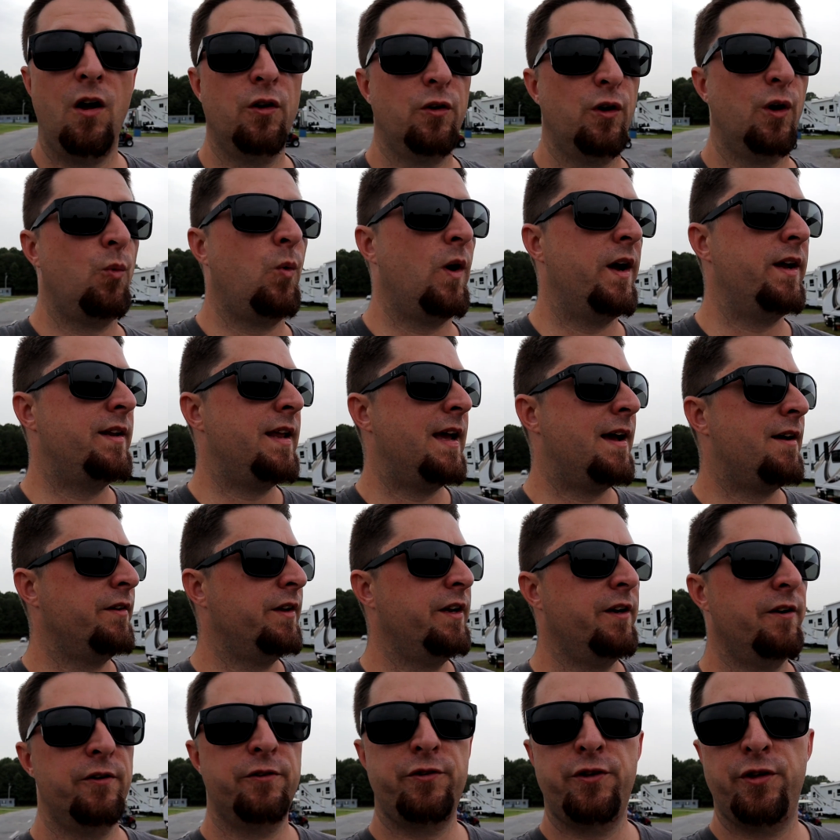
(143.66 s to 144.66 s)
On our way down
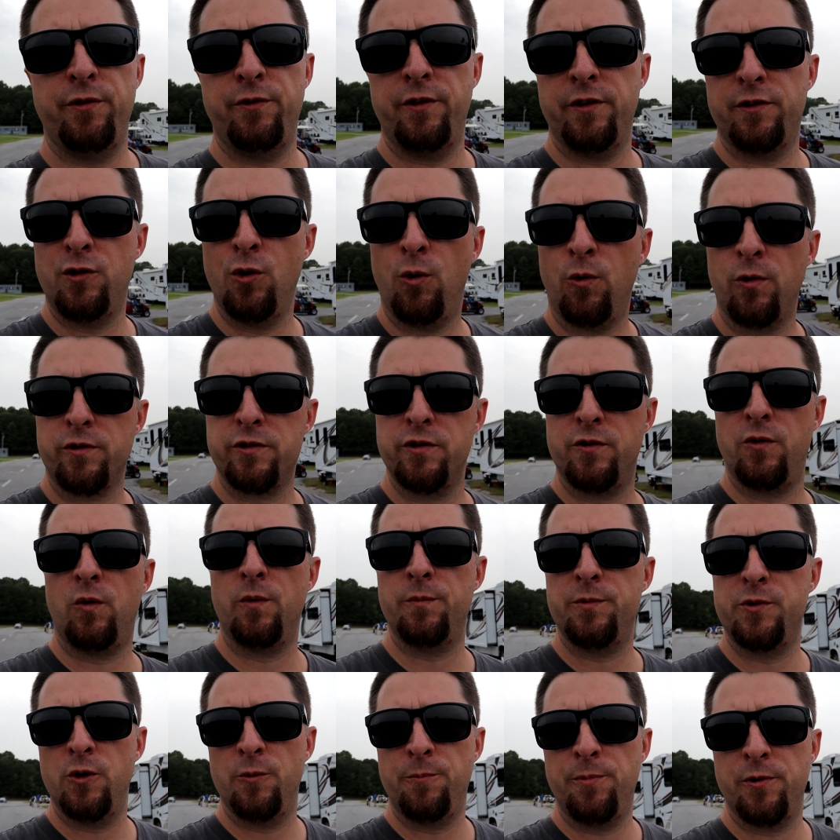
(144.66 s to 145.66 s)
here to the
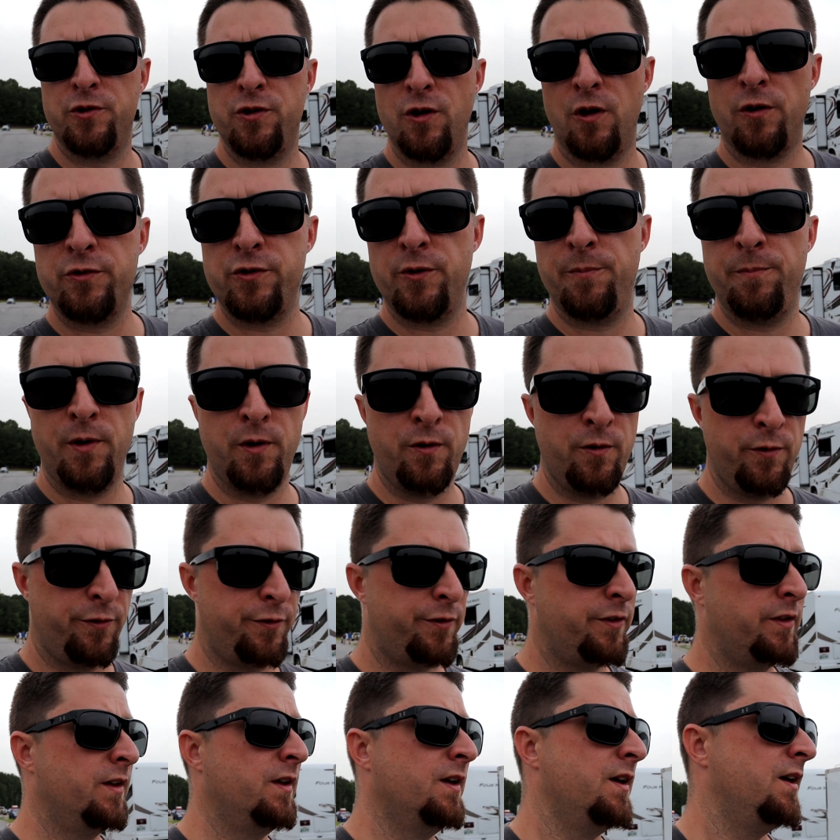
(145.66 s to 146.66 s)
TorqStorm Supercharger
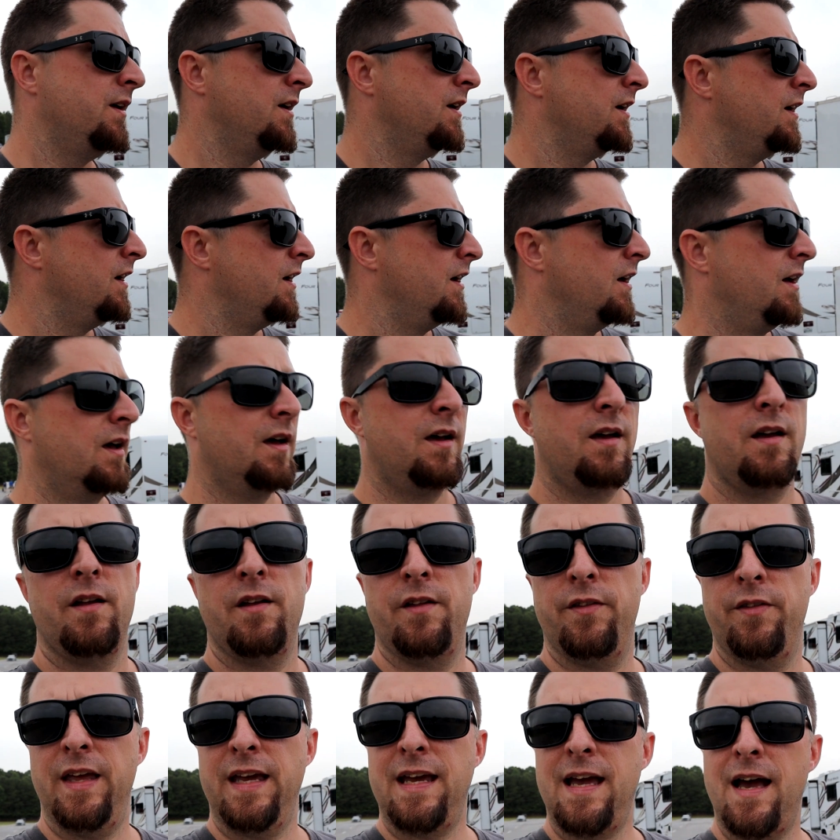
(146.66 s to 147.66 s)
booth,
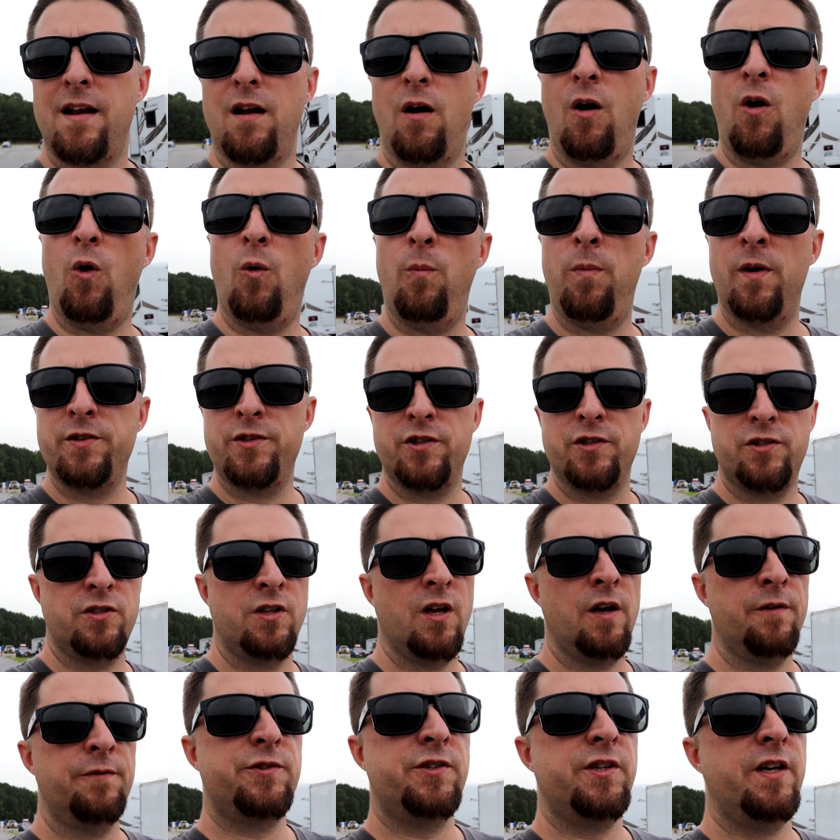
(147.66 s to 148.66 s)
they got a whole bunch of
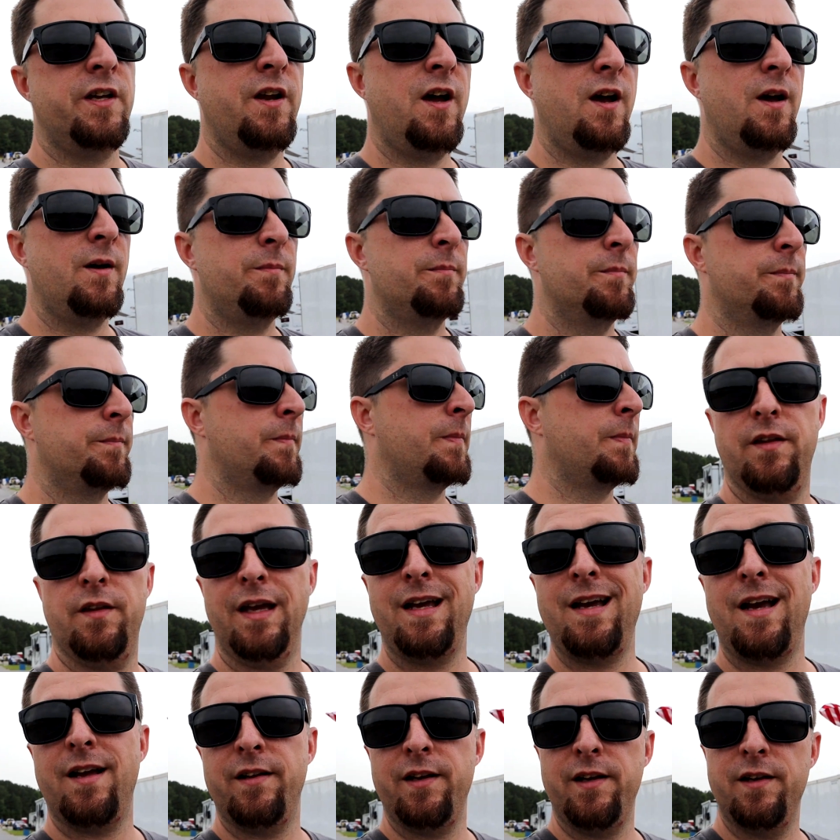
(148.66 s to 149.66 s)
stuff set up.
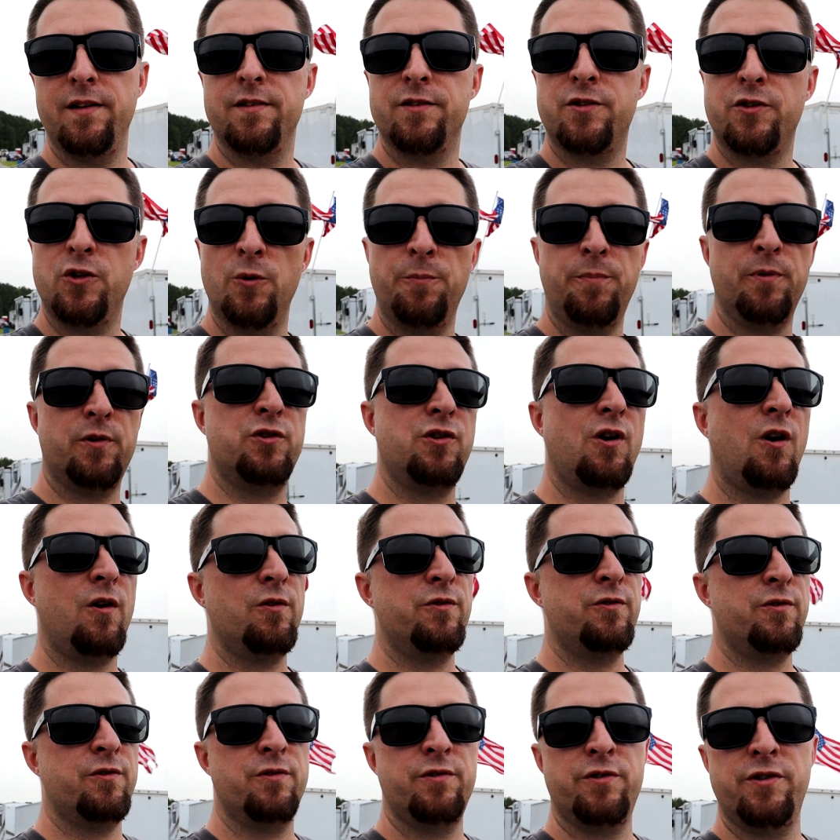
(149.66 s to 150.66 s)
They got
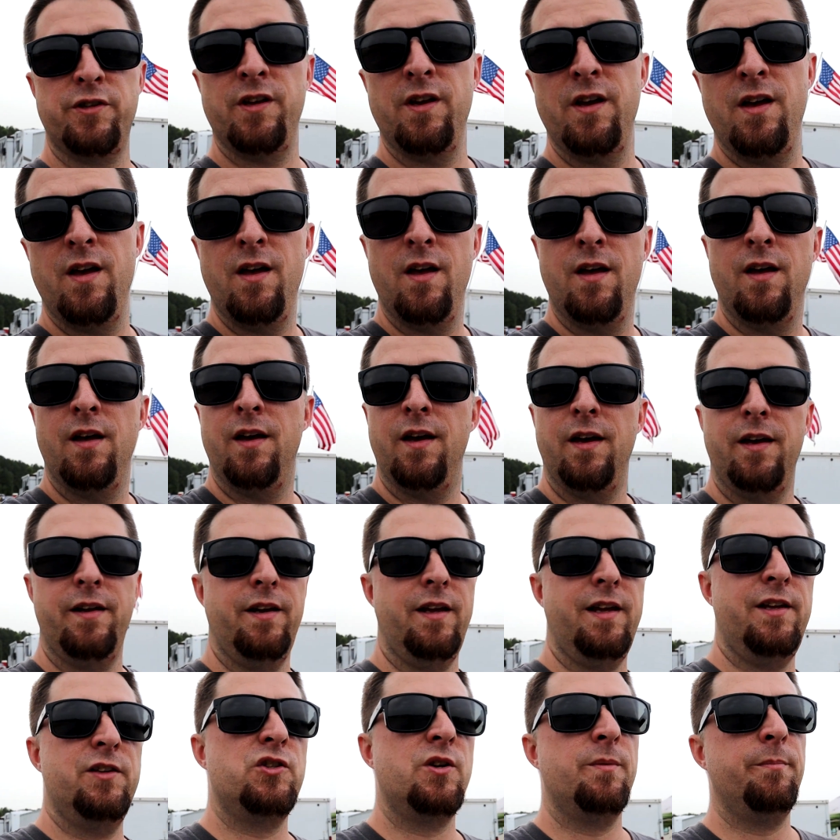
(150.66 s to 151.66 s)
superchargers
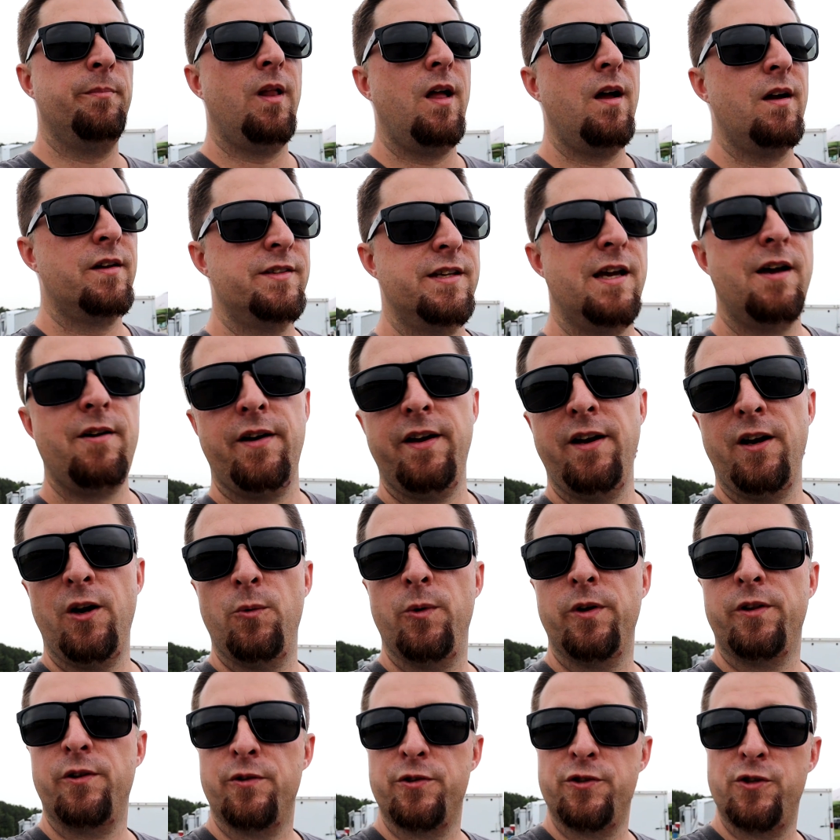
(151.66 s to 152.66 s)
and engine blocks out here
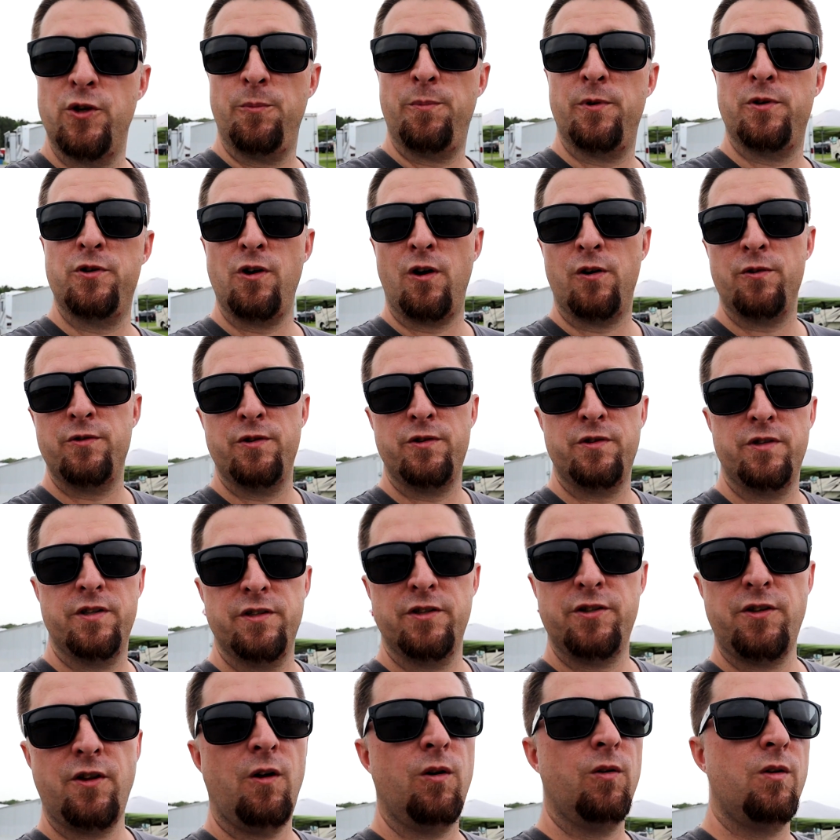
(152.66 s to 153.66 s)
with their superchargers
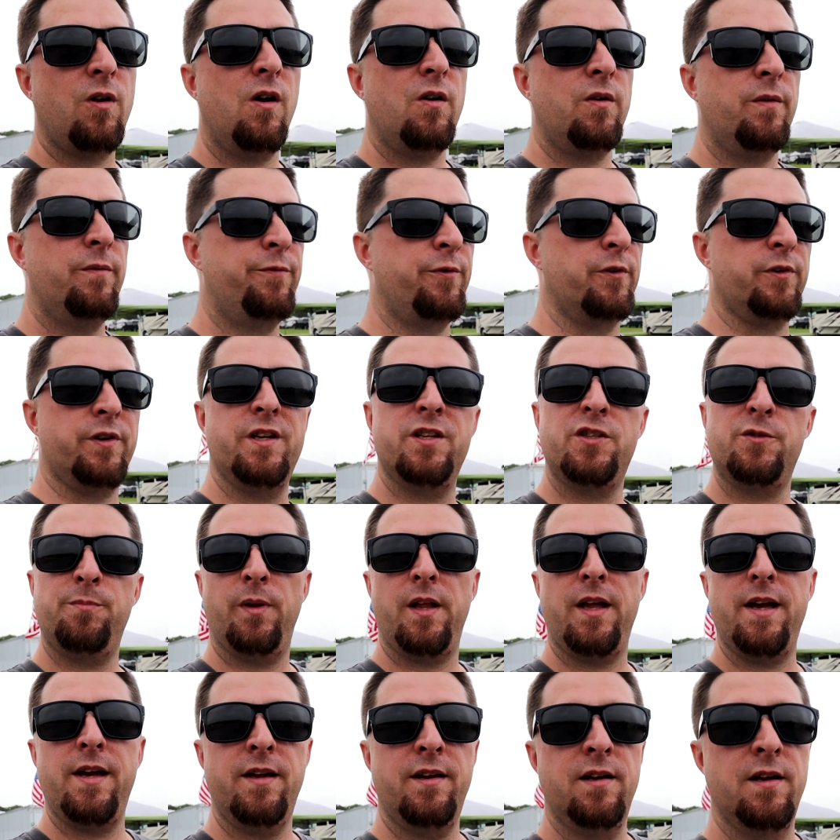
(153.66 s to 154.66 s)
installed on them for
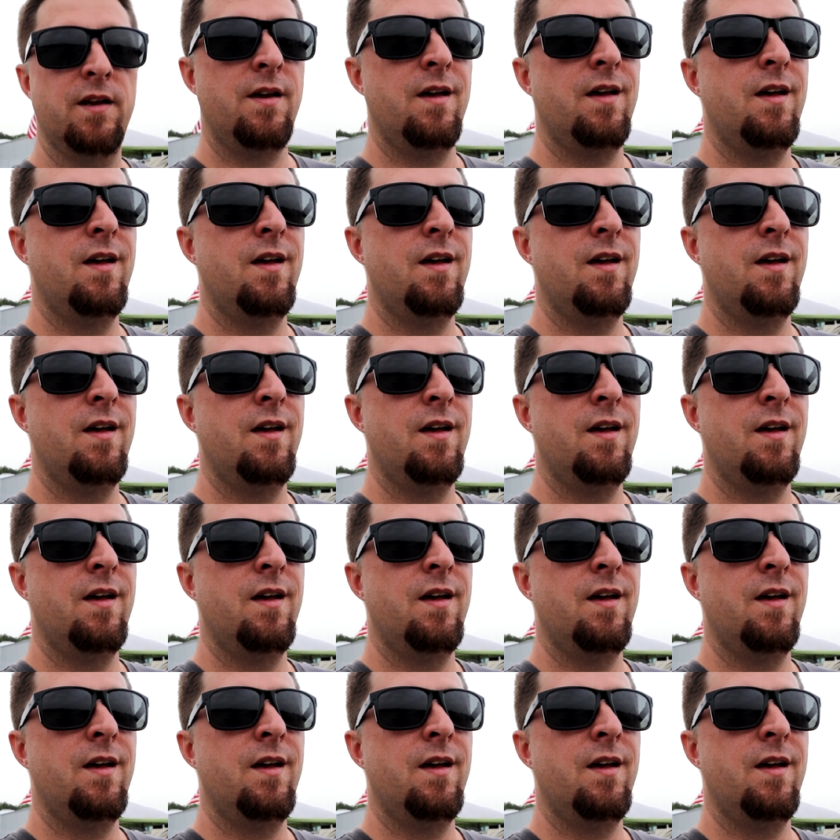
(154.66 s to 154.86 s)
display.